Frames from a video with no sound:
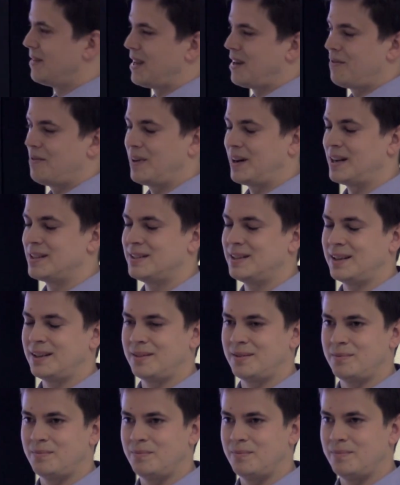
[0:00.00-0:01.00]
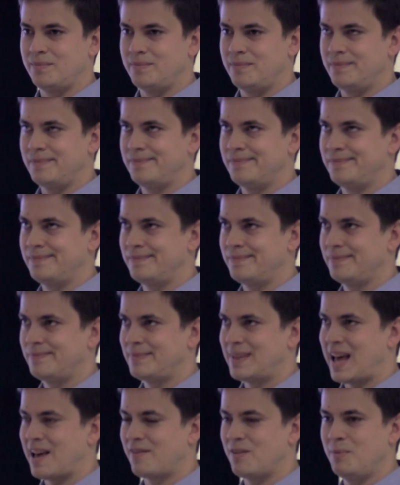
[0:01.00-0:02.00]
I forget, it's like
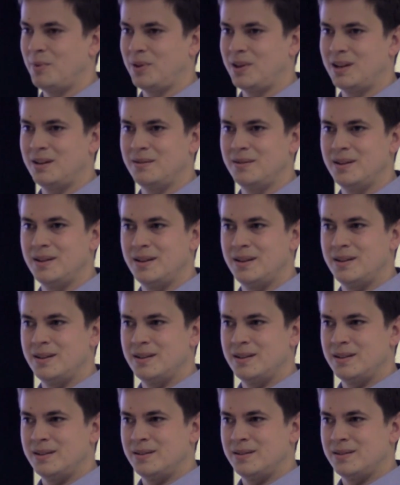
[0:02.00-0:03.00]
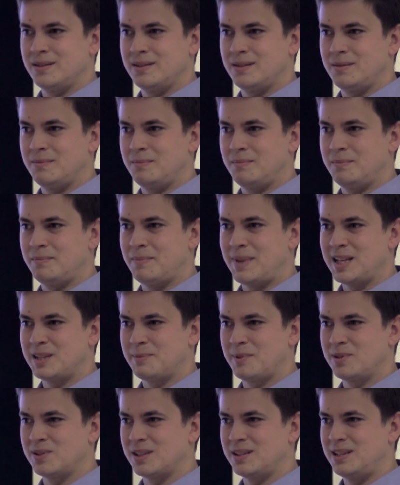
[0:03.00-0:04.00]
500,000 base
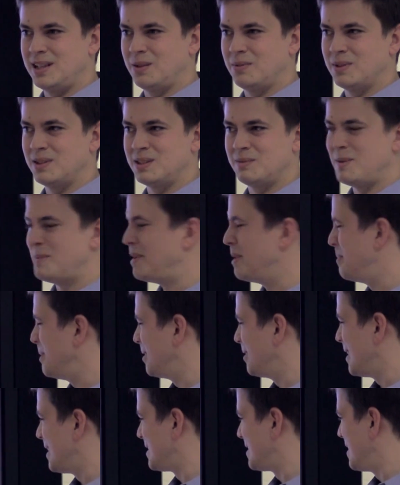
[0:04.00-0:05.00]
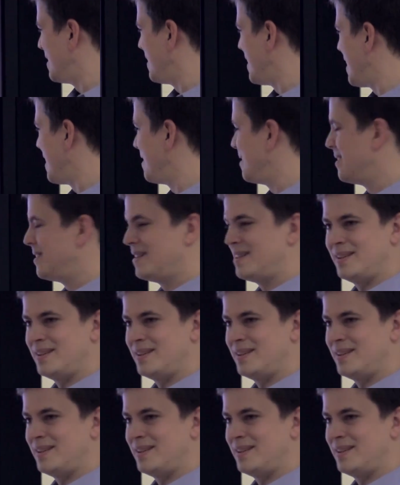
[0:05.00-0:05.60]
pairs of sequence, maybe a bit less than that.